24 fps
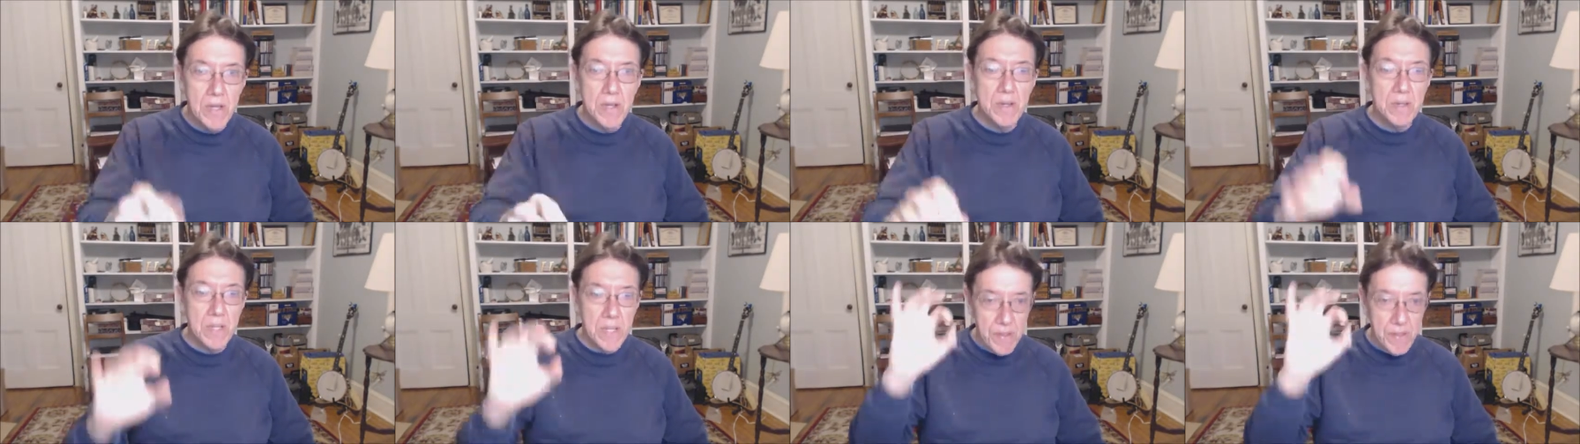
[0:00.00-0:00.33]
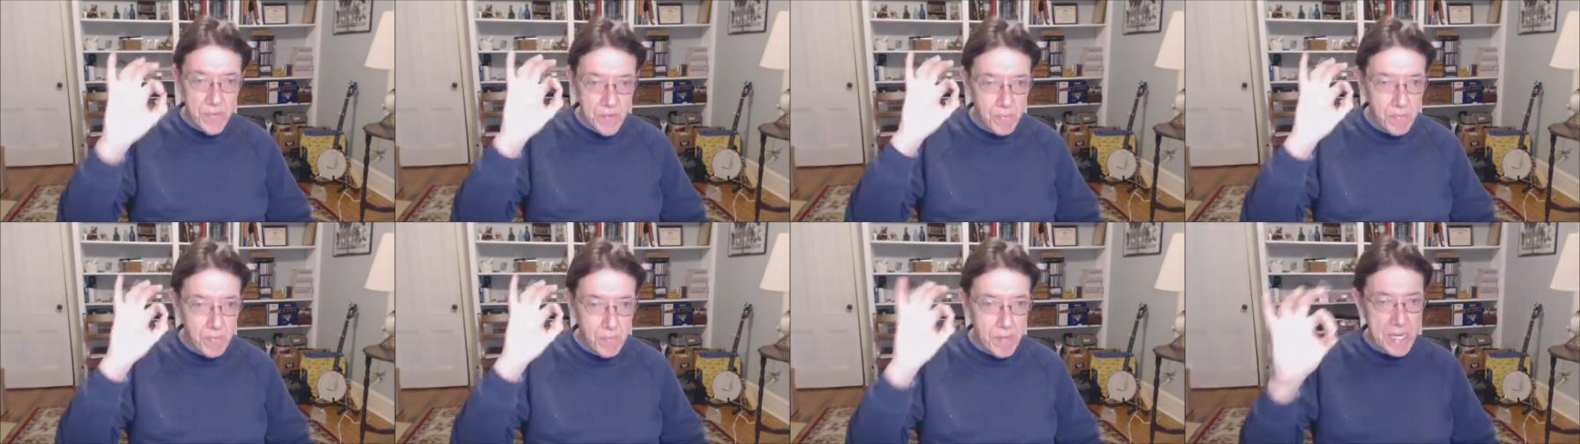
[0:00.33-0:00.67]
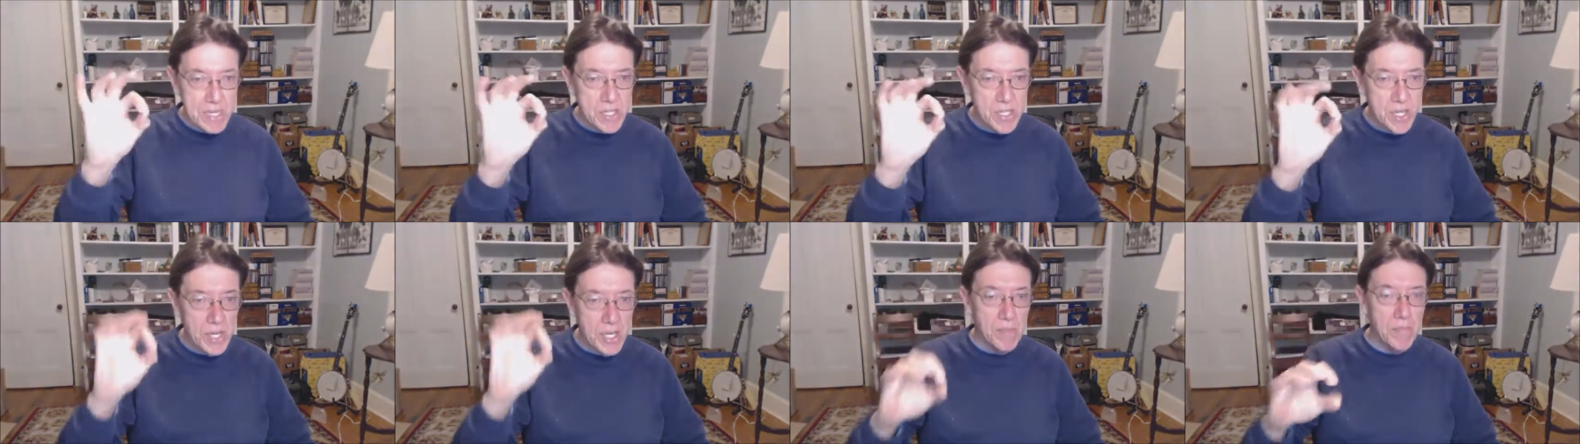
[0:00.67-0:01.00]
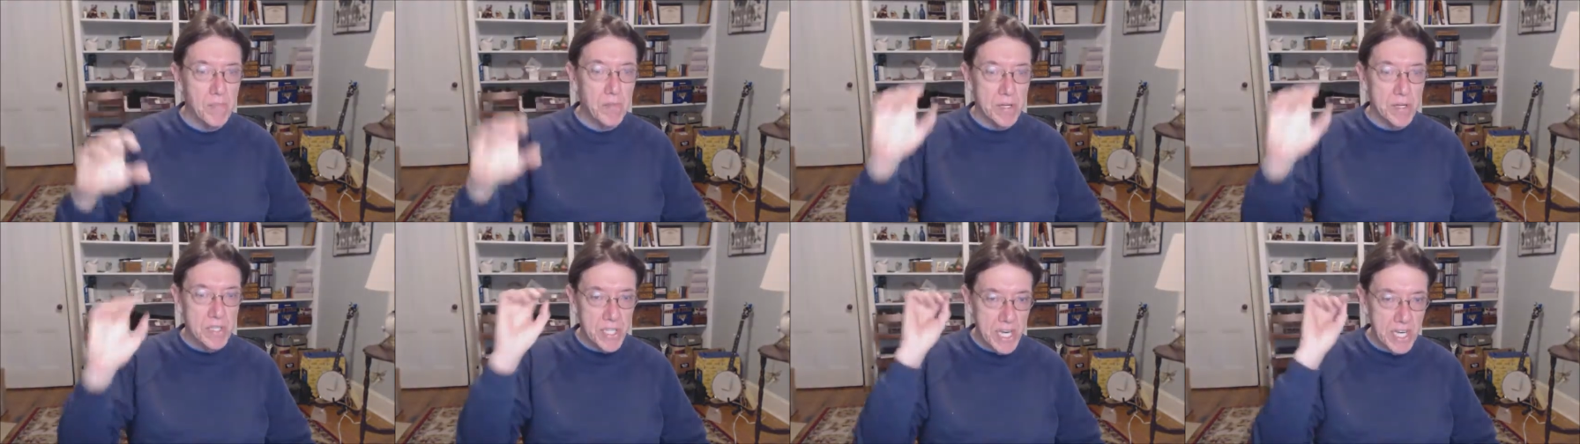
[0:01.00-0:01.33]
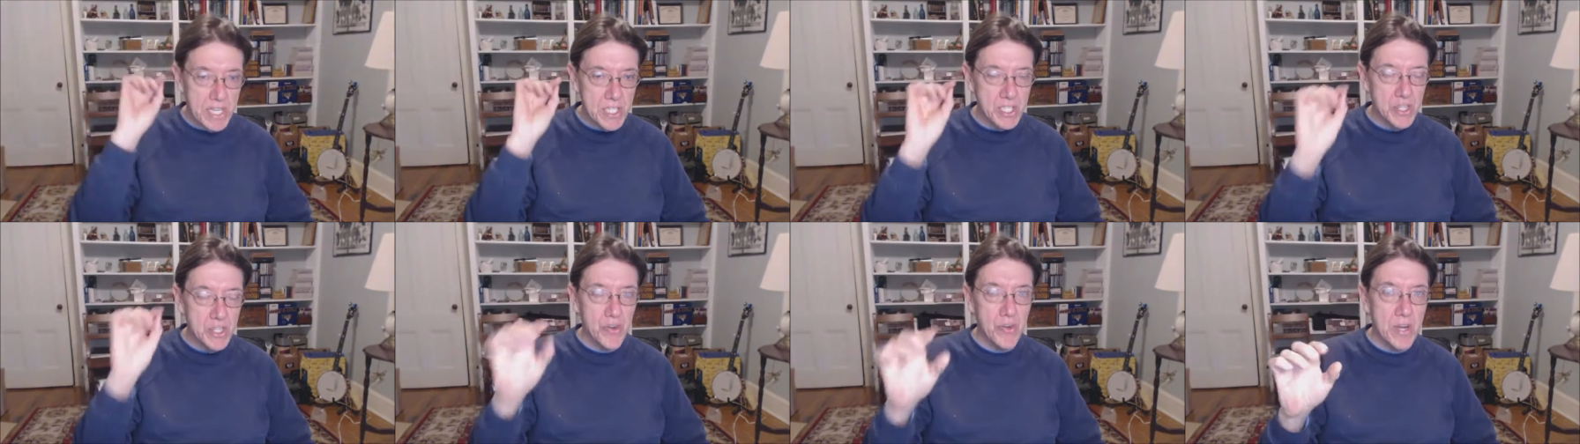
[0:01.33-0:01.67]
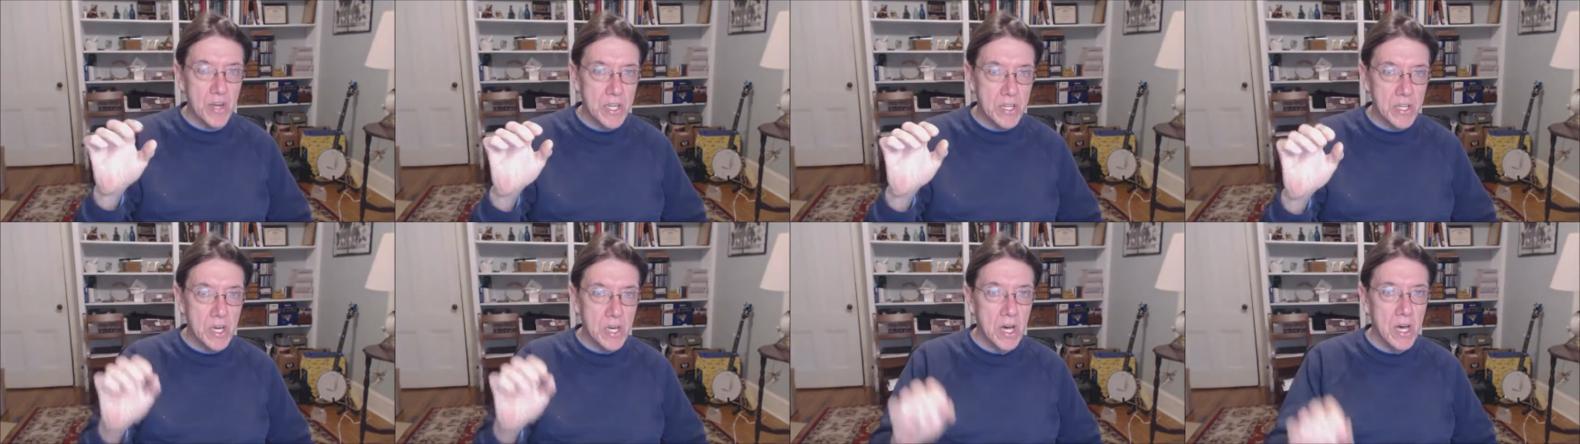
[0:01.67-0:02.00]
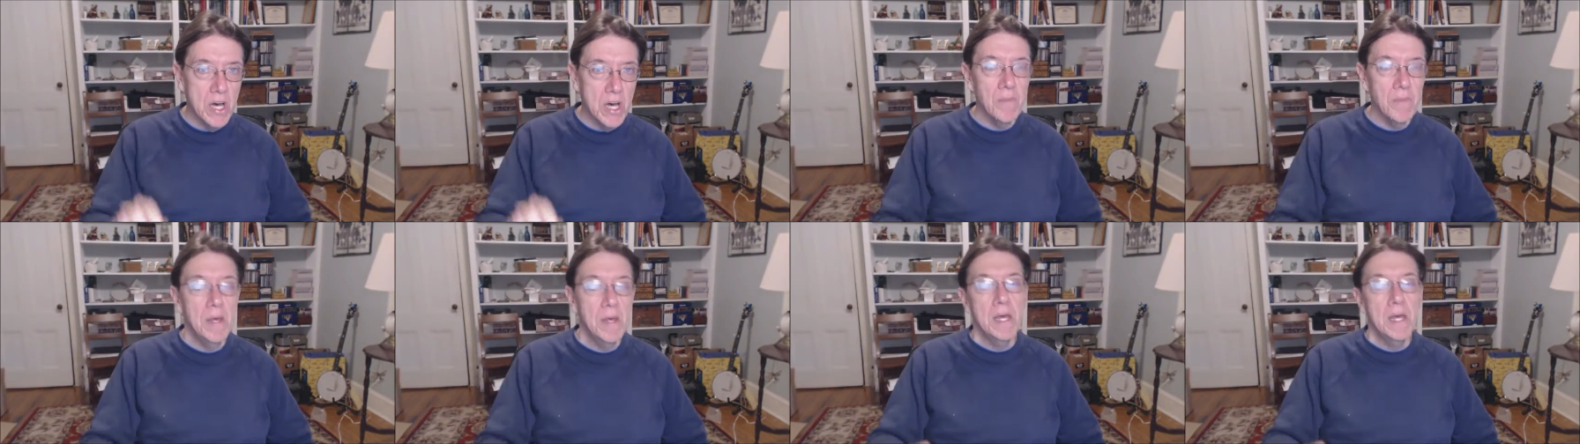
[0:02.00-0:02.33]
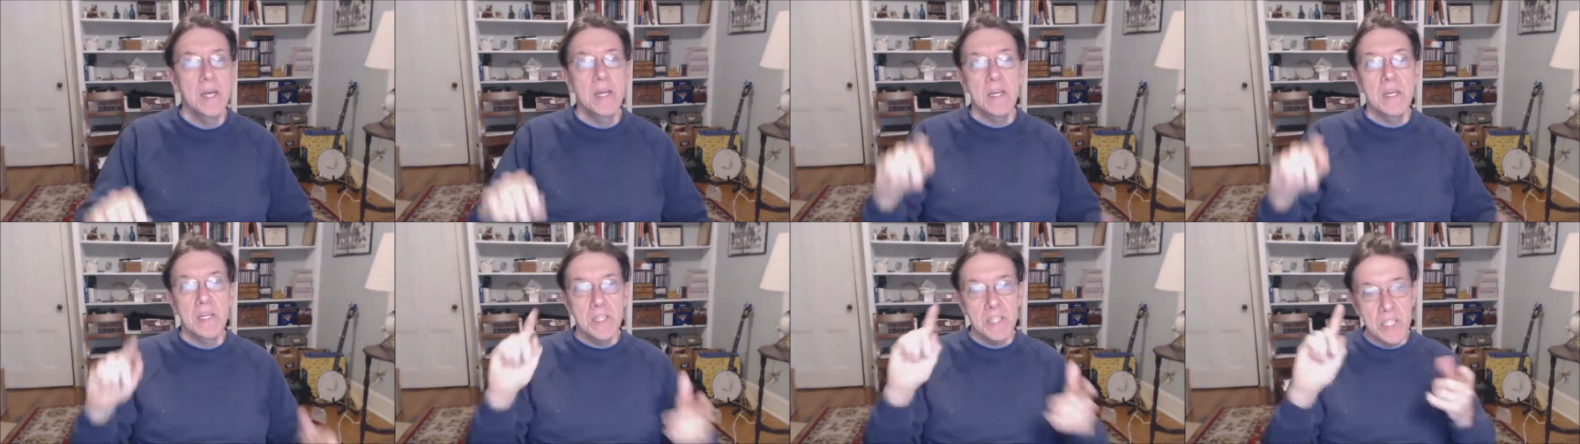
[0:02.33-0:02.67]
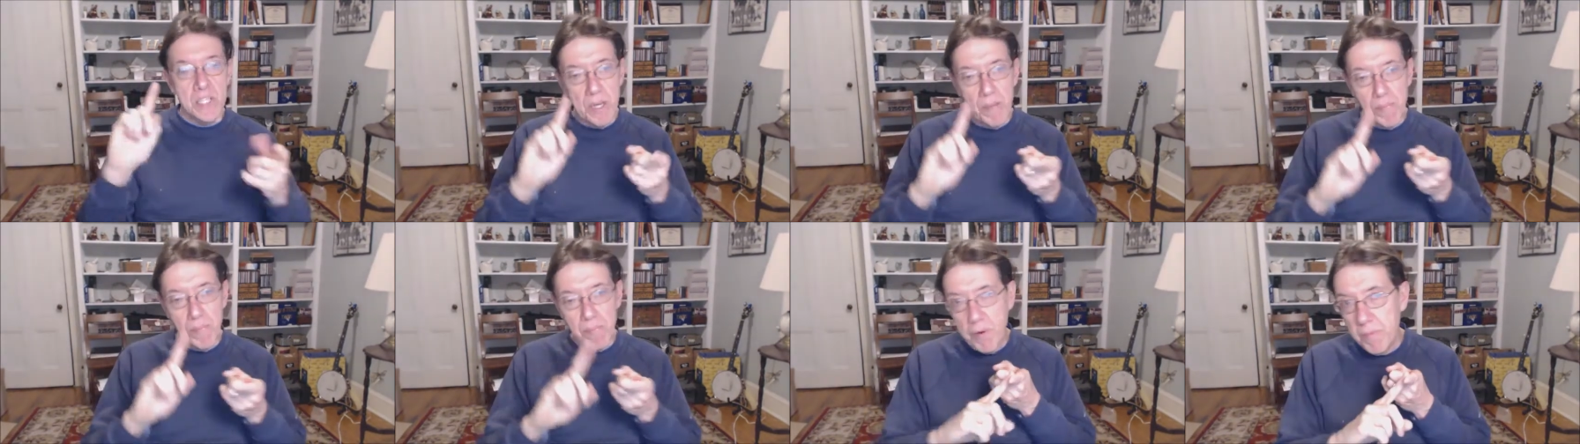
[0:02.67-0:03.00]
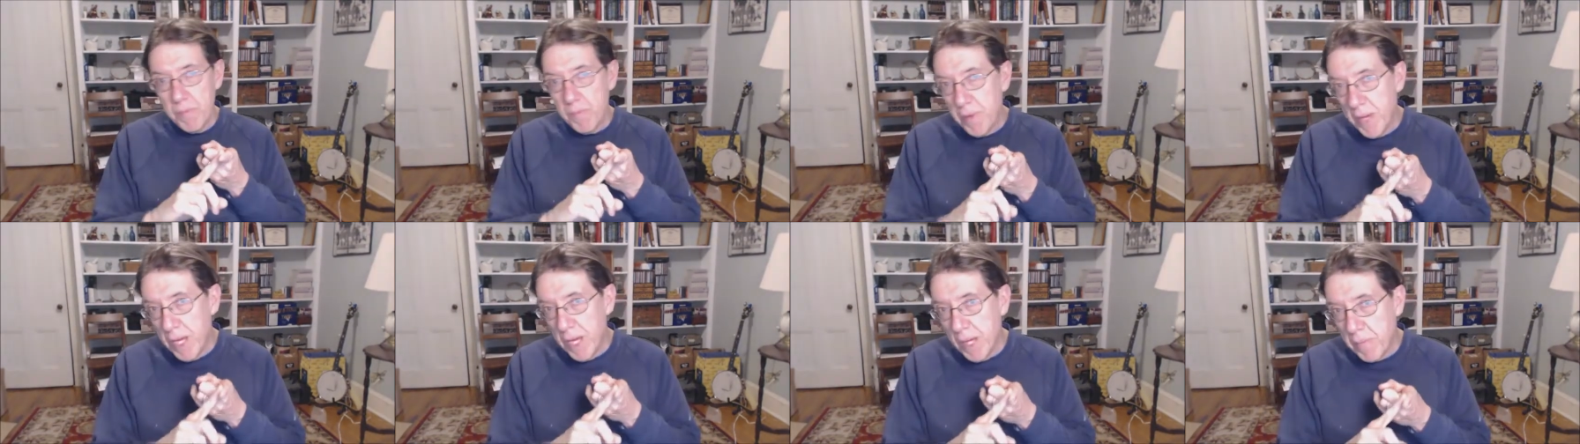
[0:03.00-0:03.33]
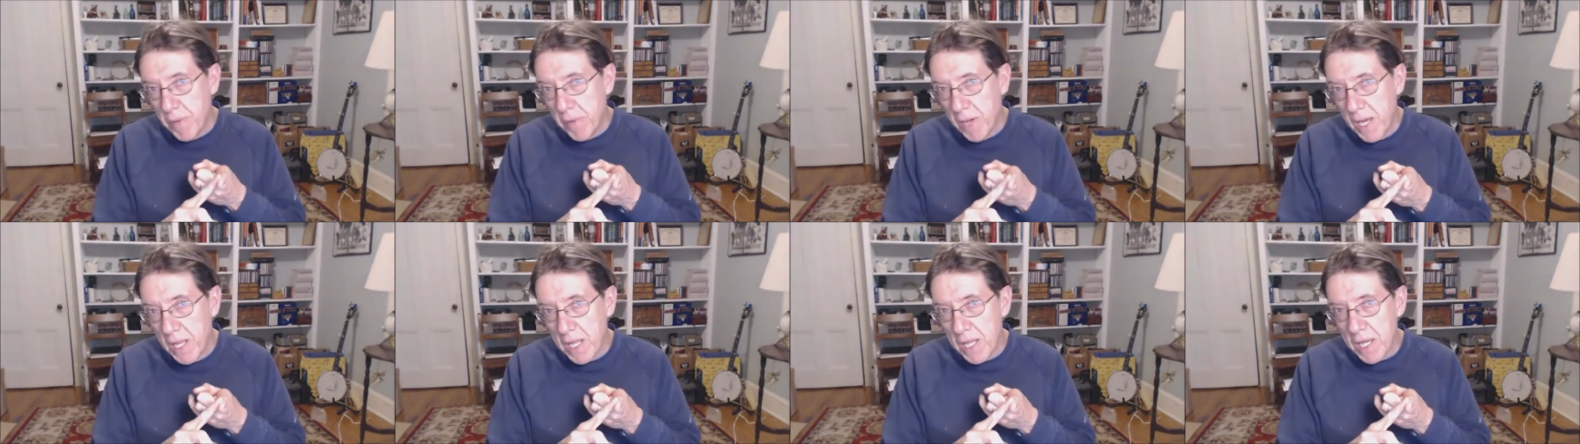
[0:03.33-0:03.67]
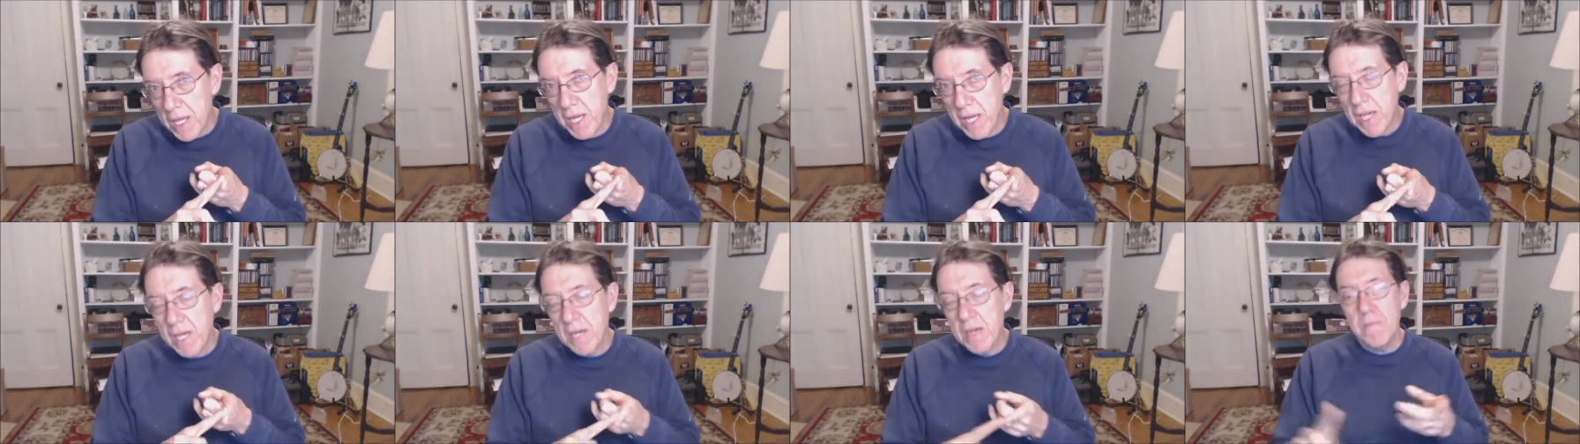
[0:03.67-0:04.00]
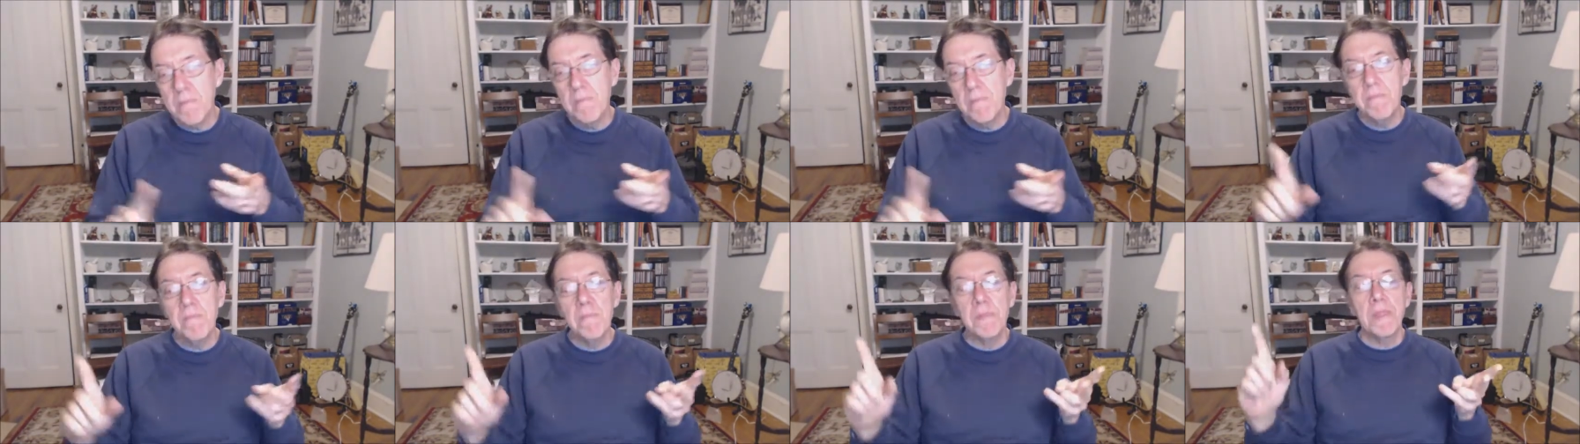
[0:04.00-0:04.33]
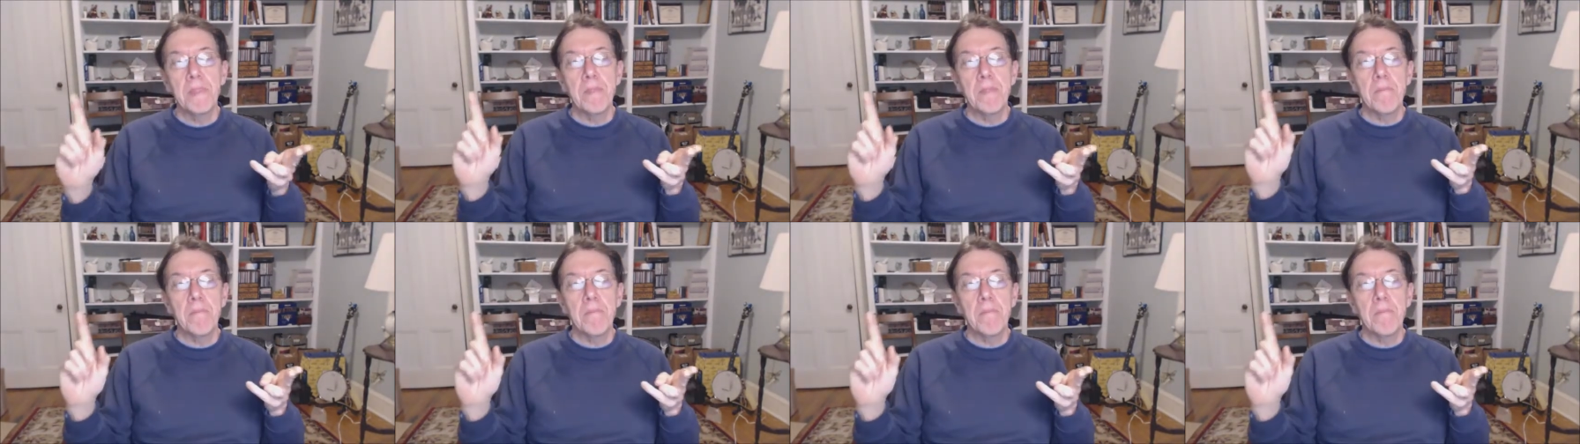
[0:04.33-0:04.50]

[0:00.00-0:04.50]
the big tip, protect your income, separate PayPal account,